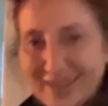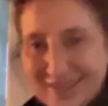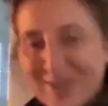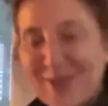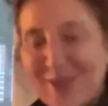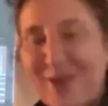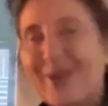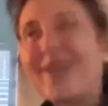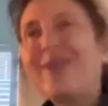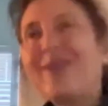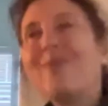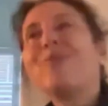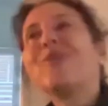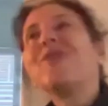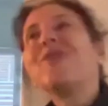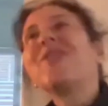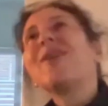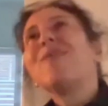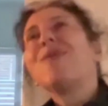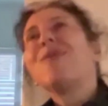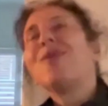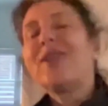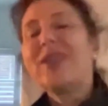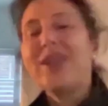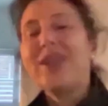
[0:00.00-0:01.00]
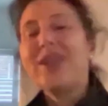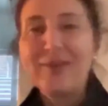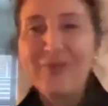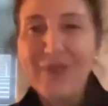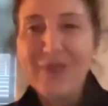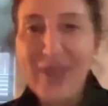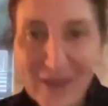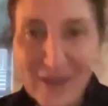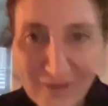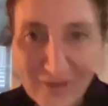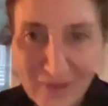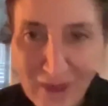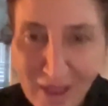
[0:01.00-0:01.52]
So can somebody
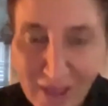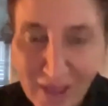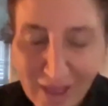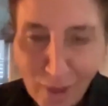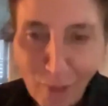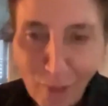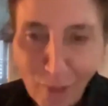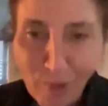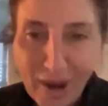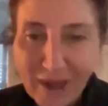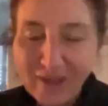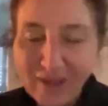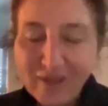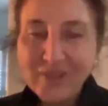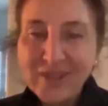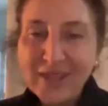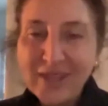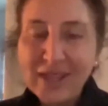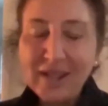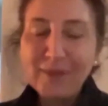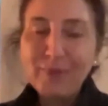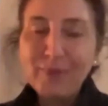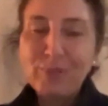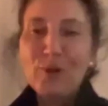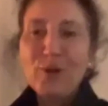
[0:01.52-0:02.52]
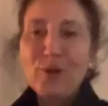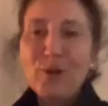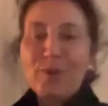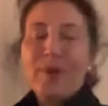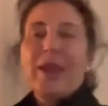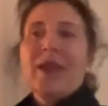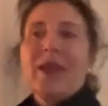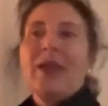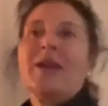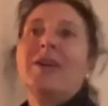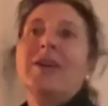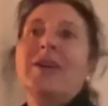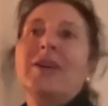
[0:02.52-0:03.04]
invent a way to teleport
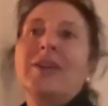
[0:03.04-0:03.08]
me?